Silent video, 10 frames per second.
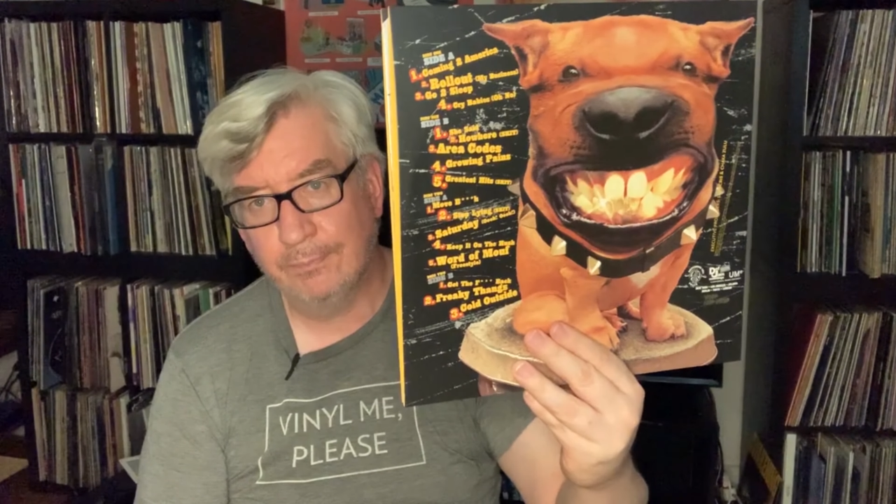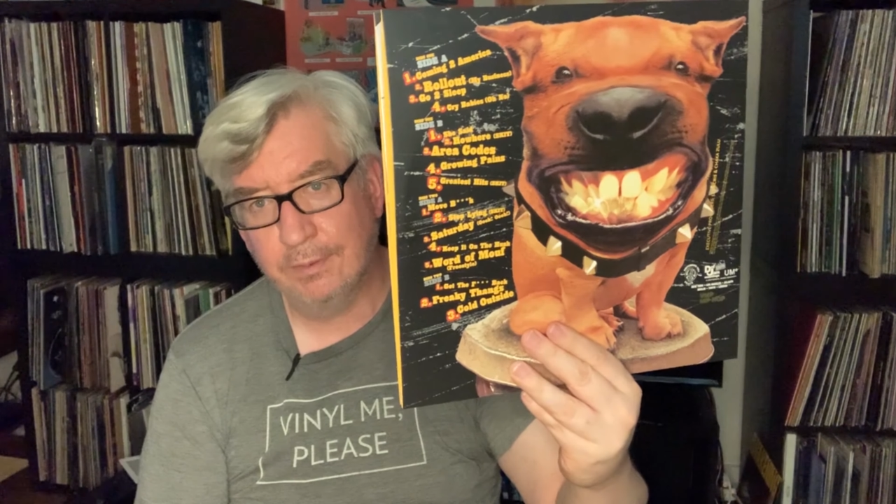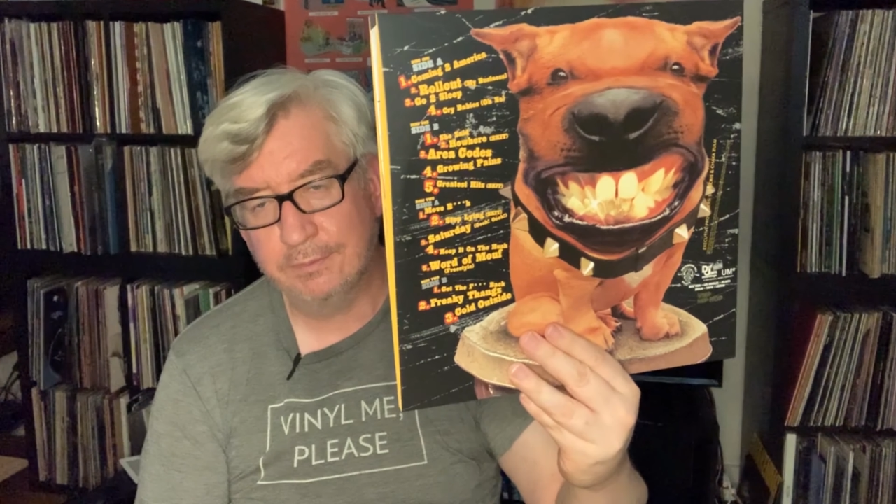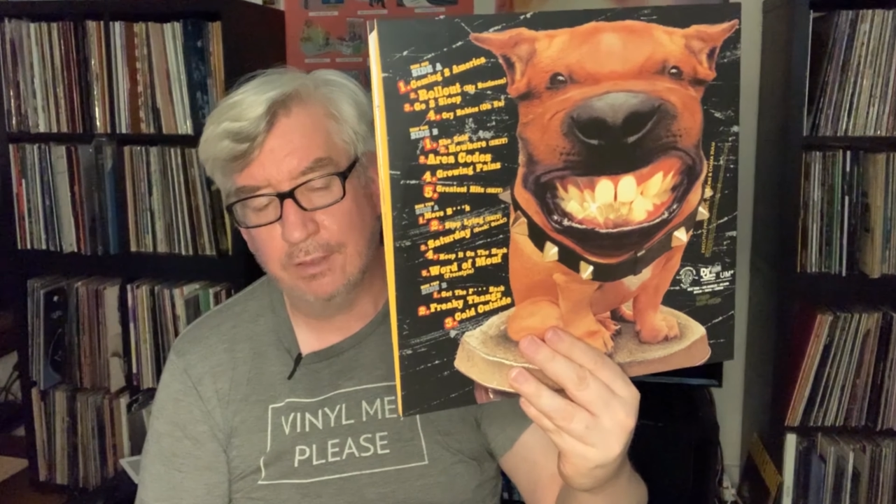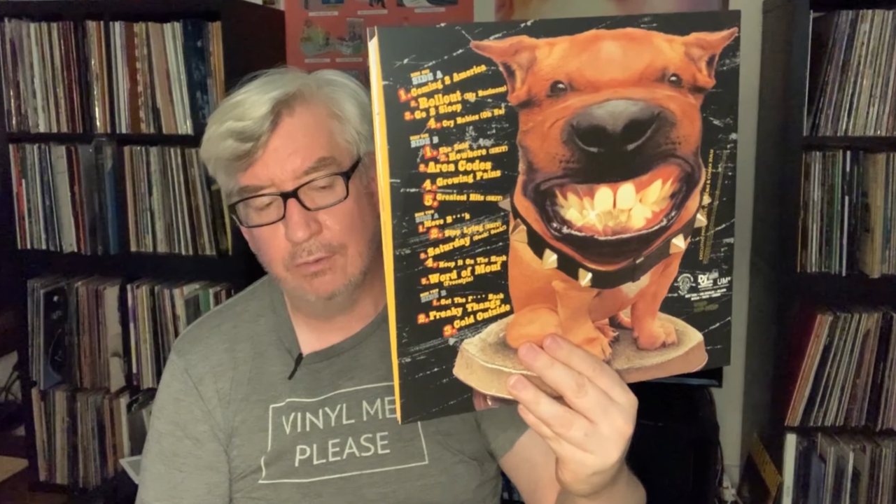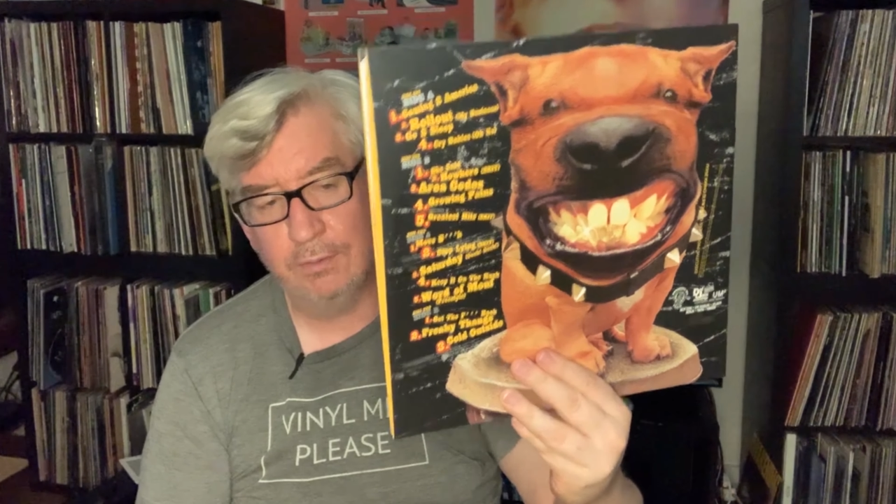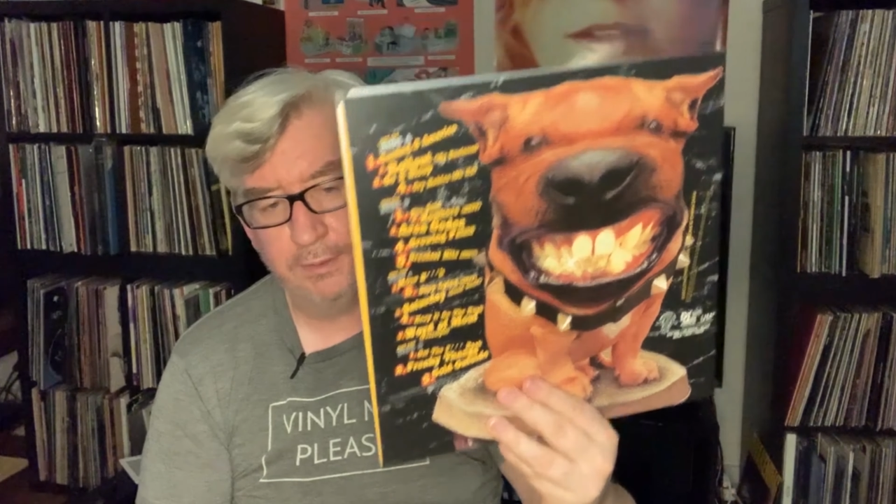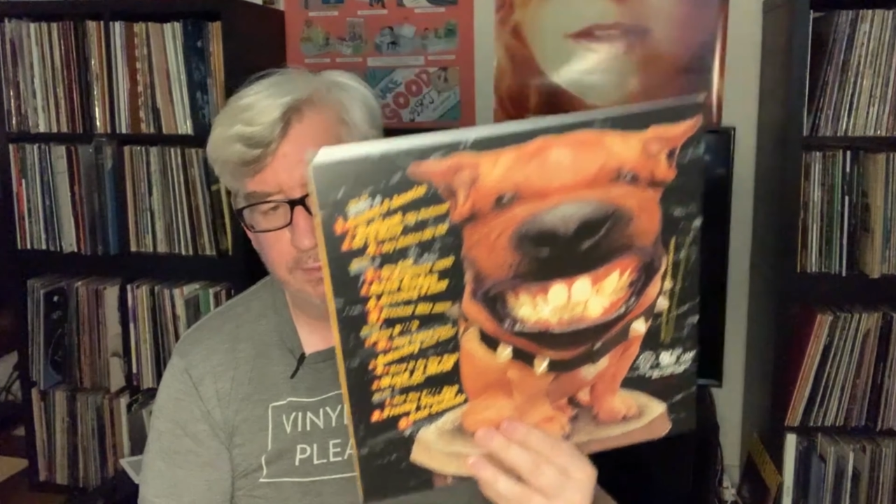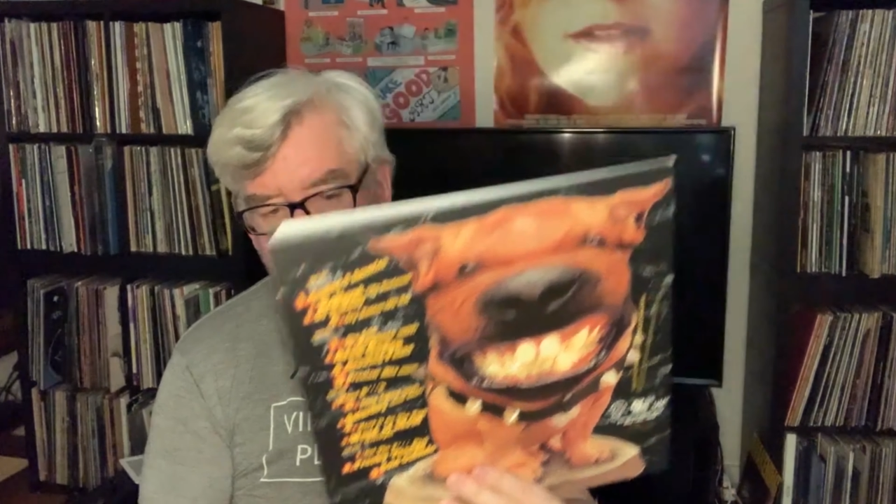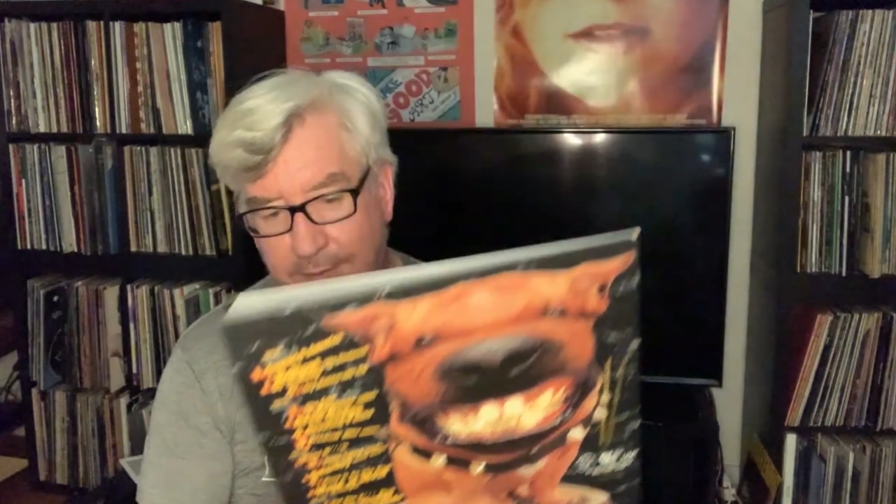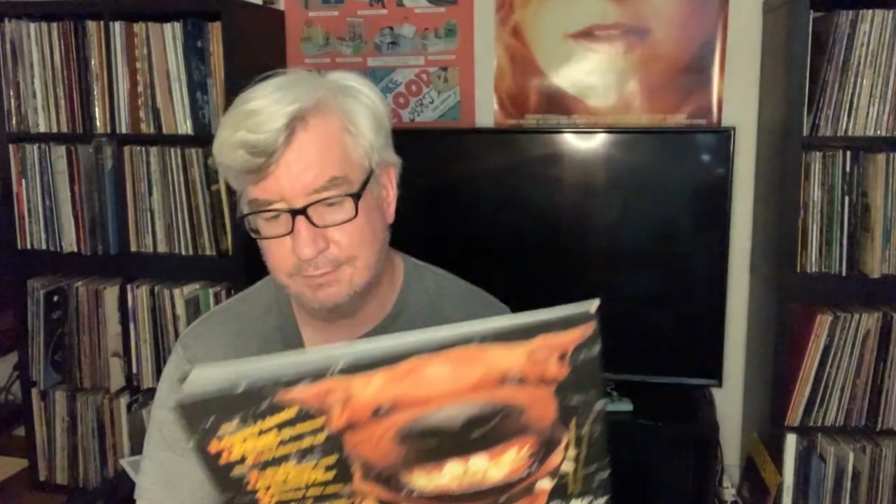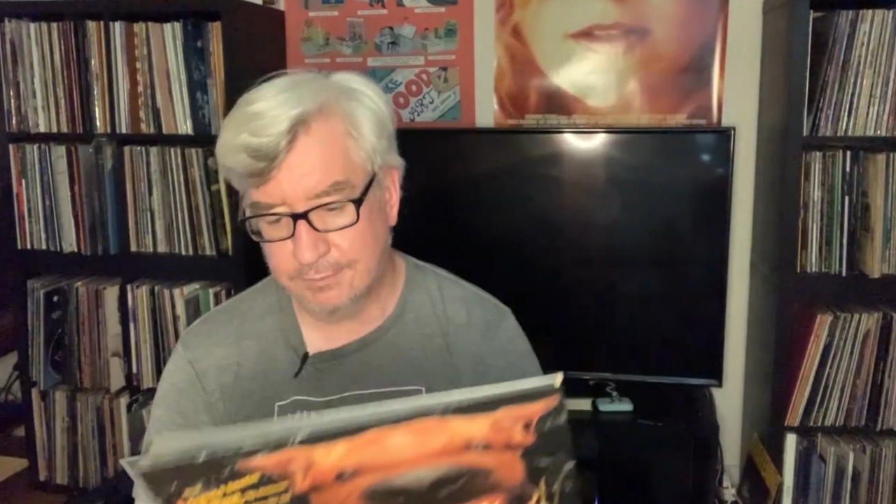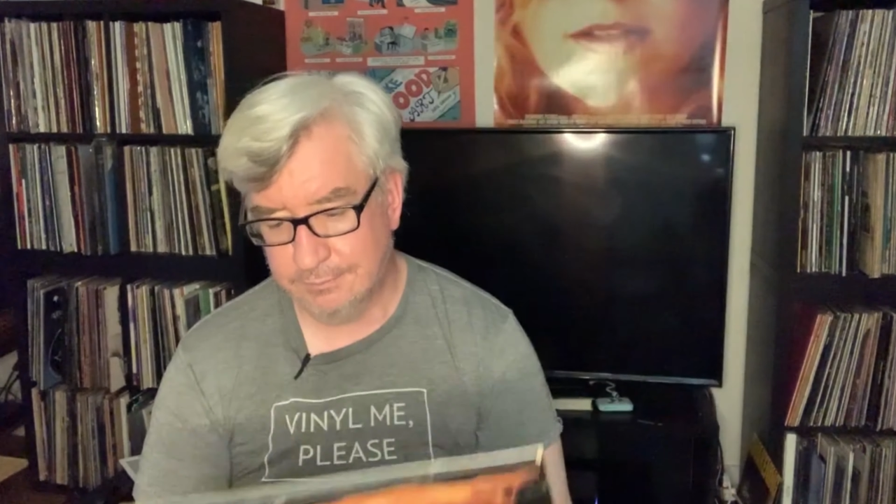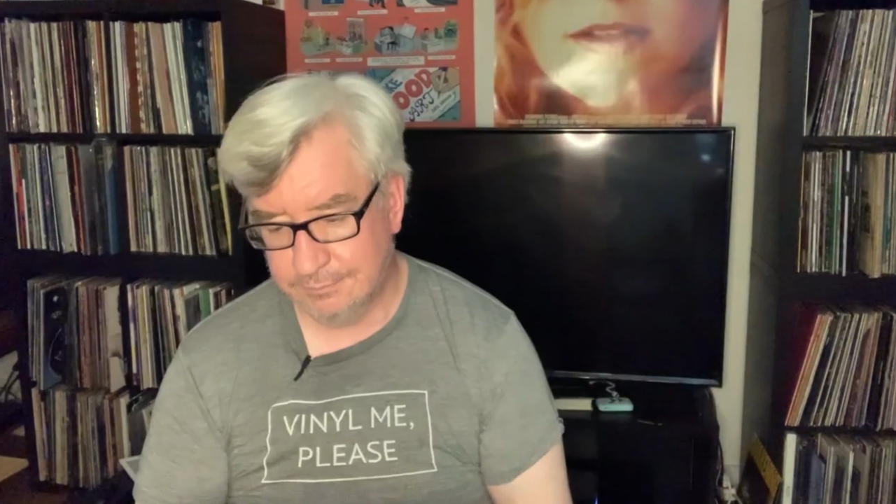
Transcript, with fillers: I was like, oh, I need this.